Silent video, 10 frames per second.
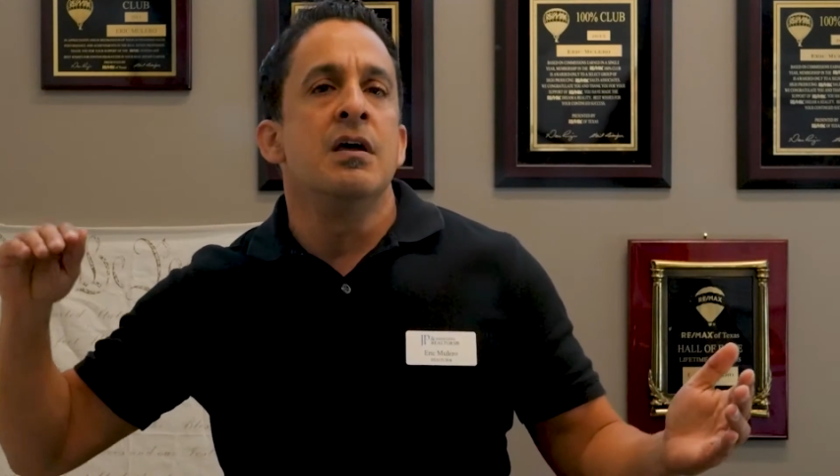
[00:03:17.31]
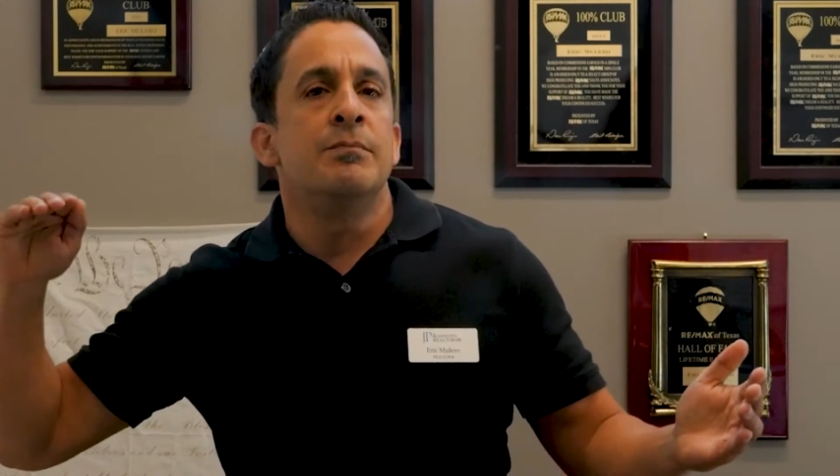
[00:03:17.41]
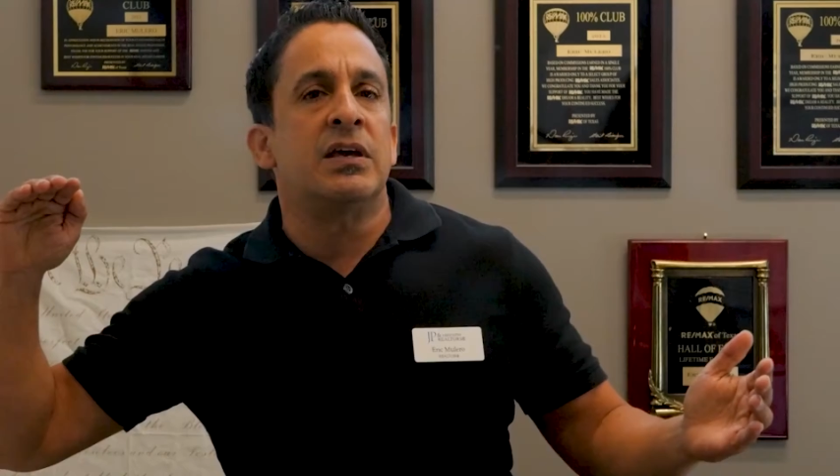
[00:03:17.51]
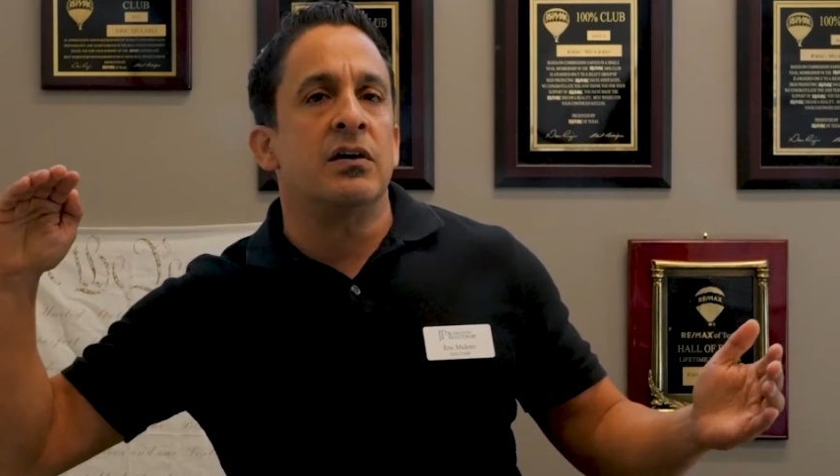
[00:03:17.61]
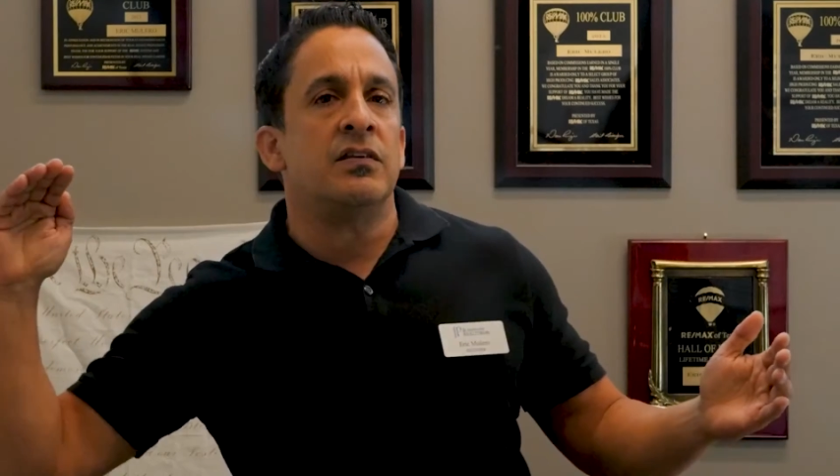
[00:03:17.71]

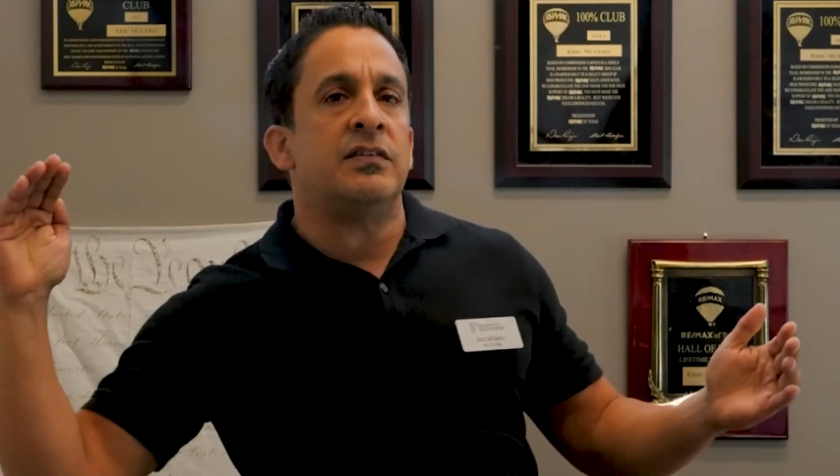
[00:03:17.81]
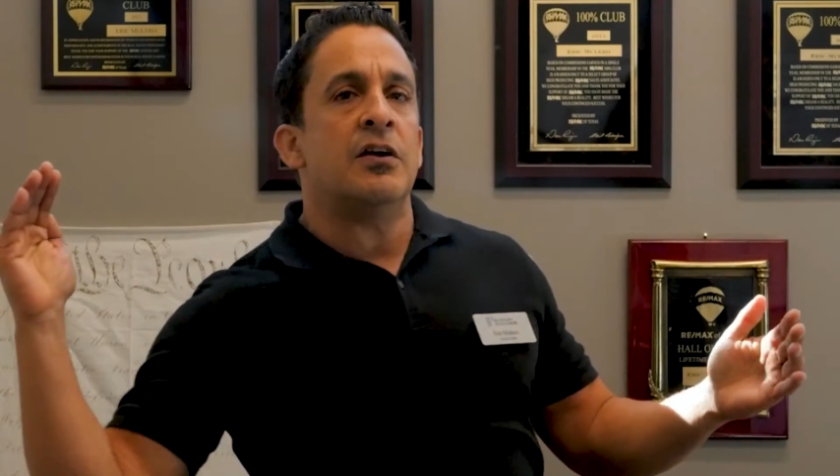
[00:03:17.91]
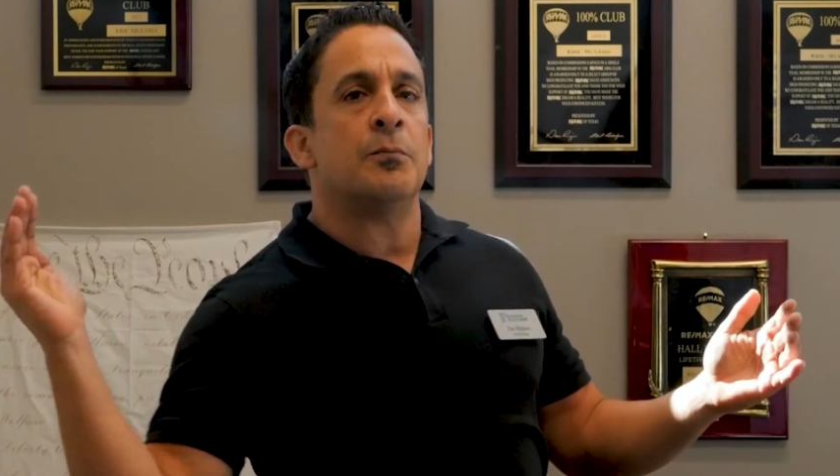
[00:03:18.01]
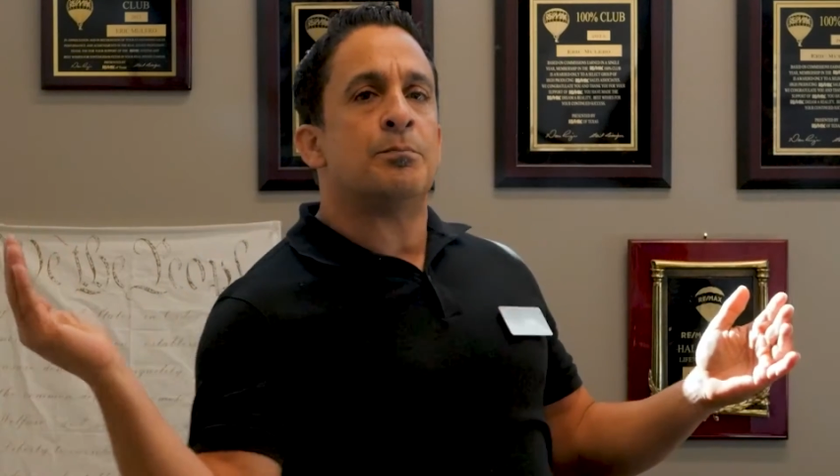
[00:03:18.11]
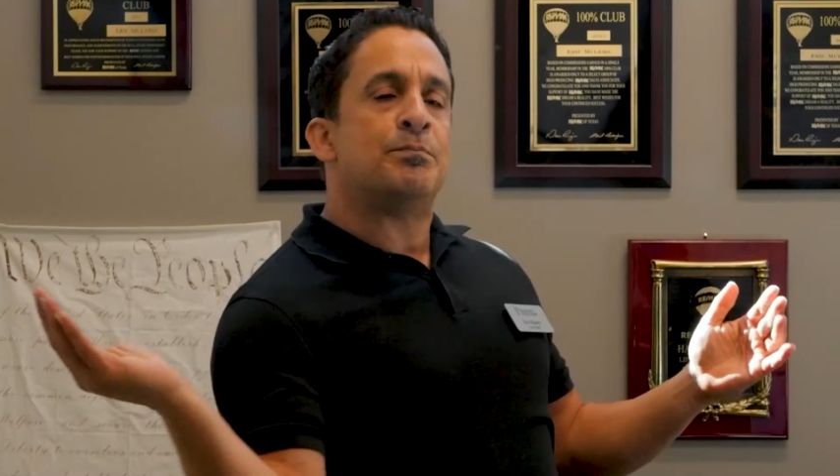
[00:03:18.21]
because
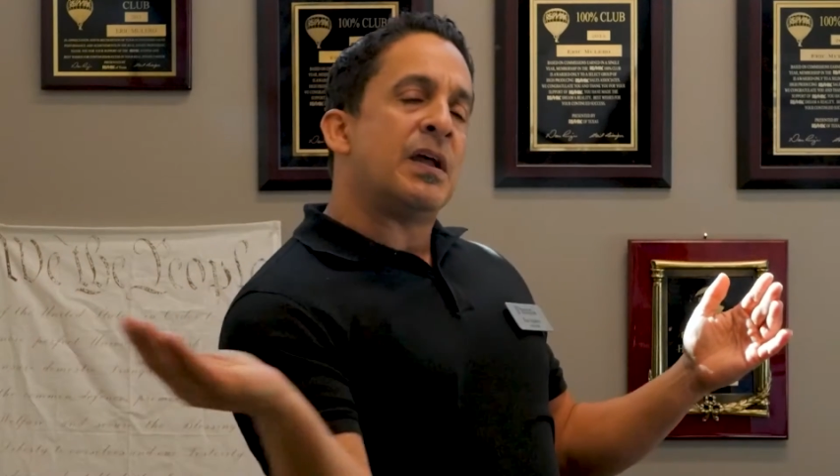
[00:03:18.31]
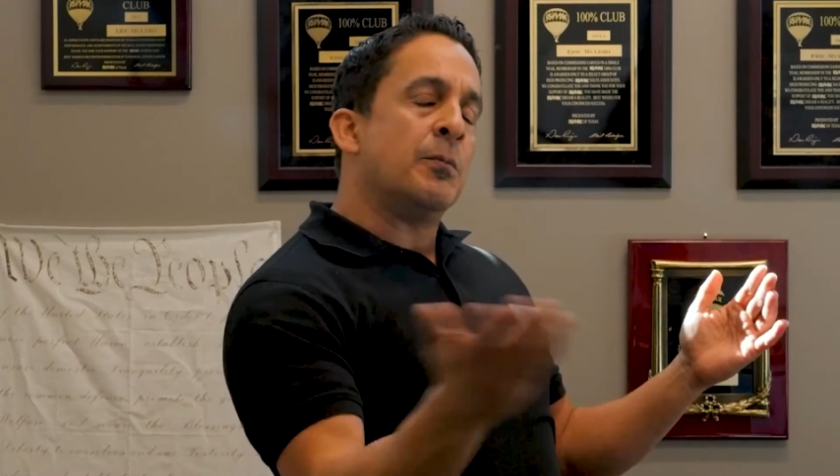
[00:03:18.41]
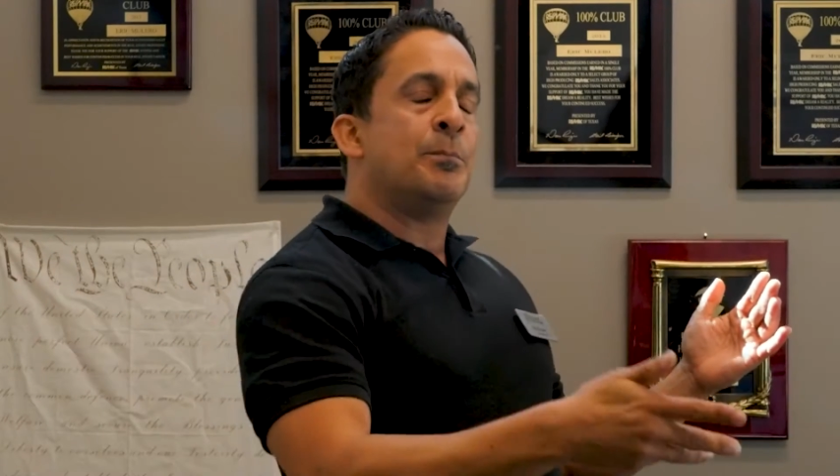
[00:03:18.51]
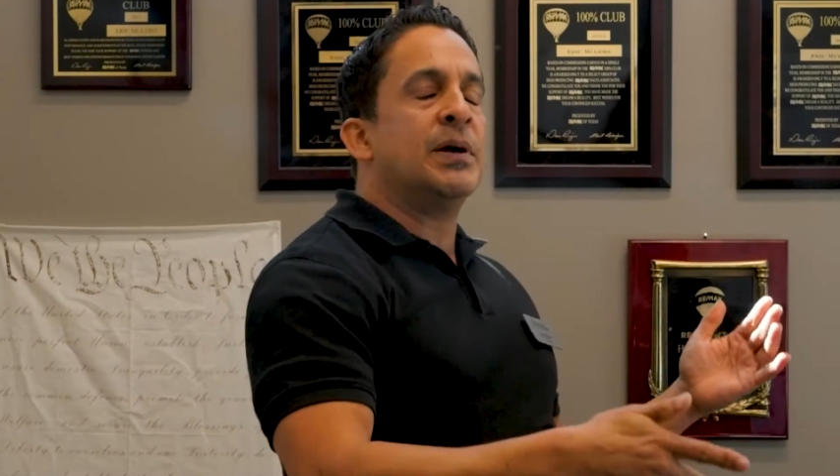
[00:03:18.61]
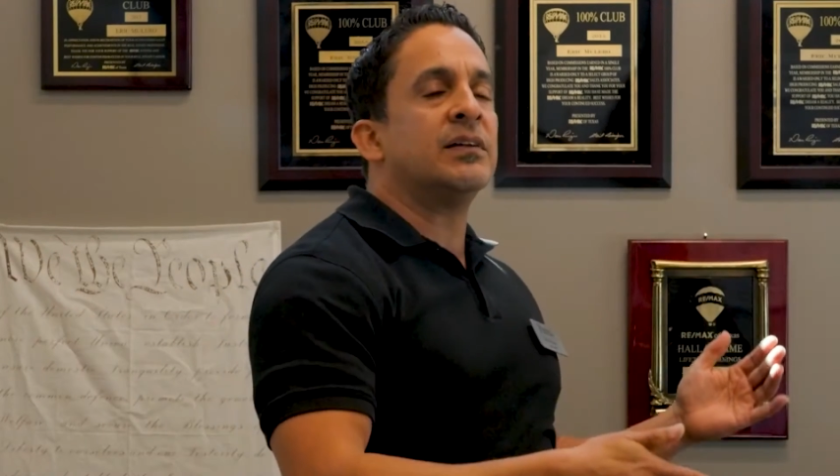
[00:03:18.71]
they're
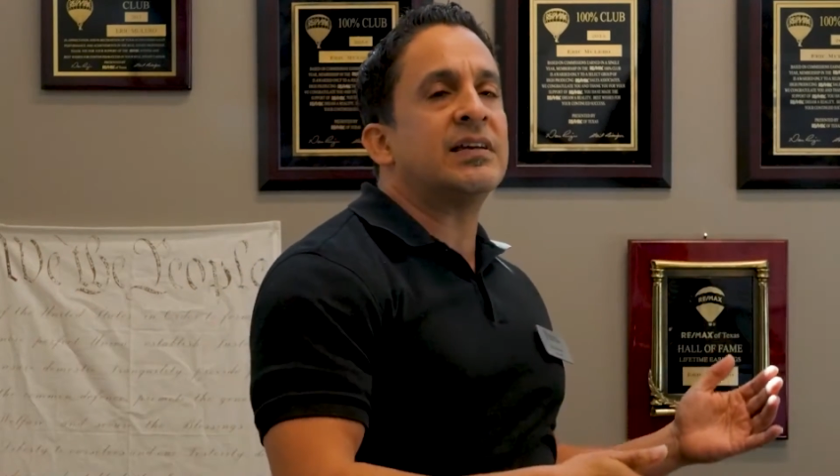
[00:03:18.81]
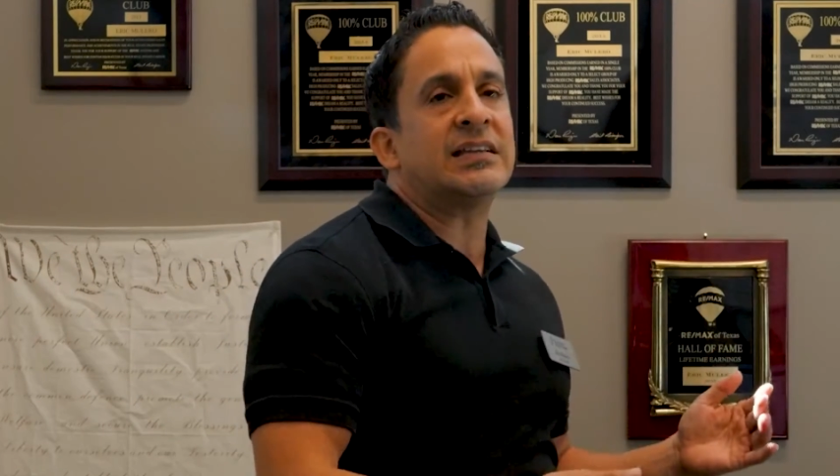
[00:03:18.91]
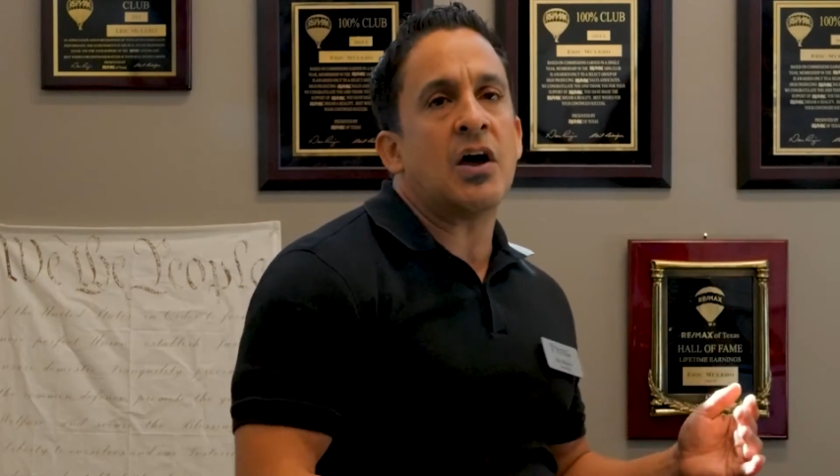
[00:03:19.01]
building